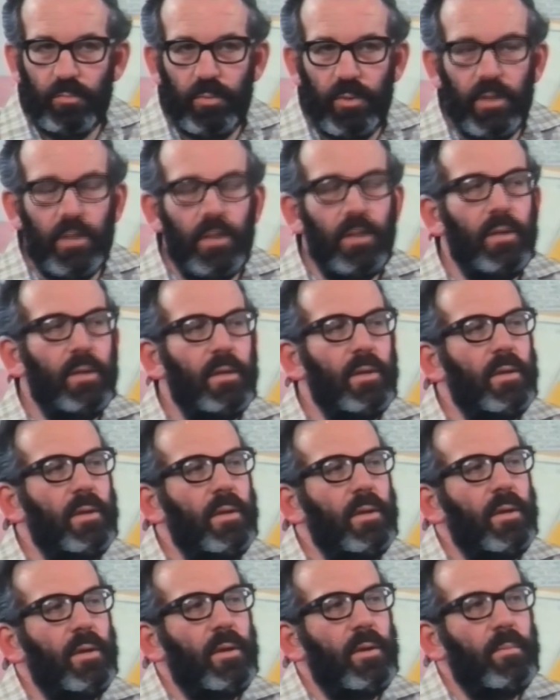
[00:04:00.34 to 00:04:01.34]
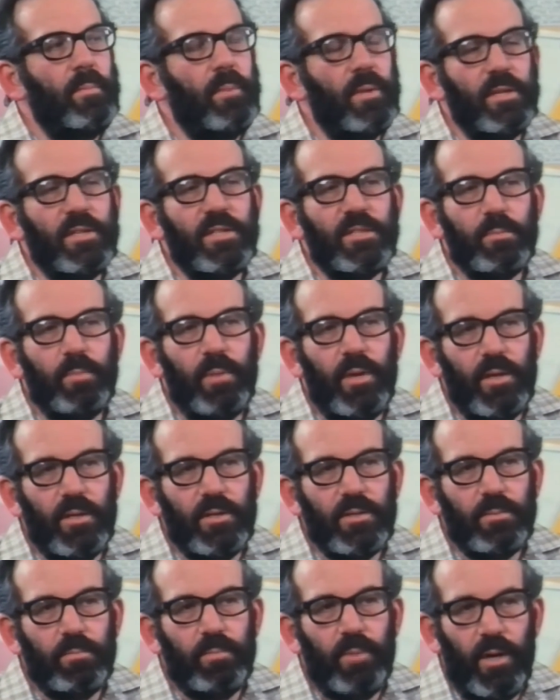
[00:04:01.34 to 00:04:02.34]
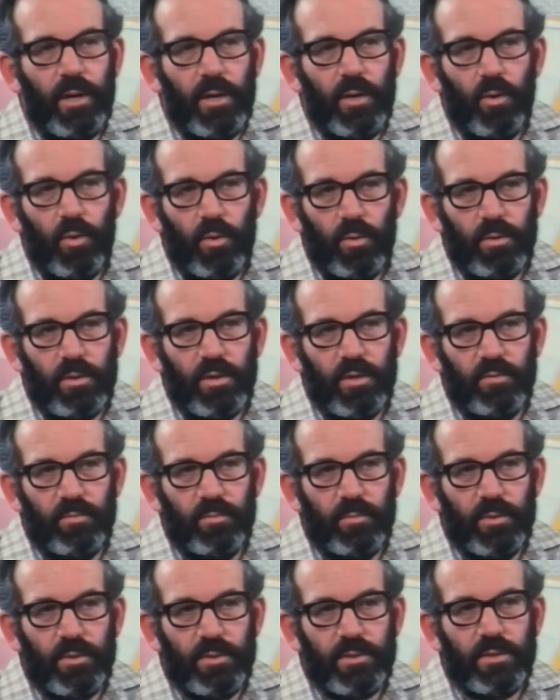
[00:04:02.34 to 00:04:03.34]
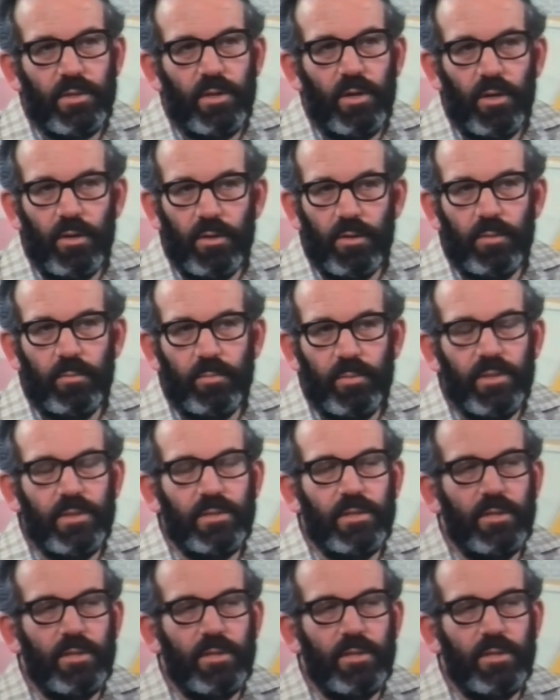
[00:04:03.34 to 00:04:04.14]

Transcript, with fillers: be money spent by all governments on peace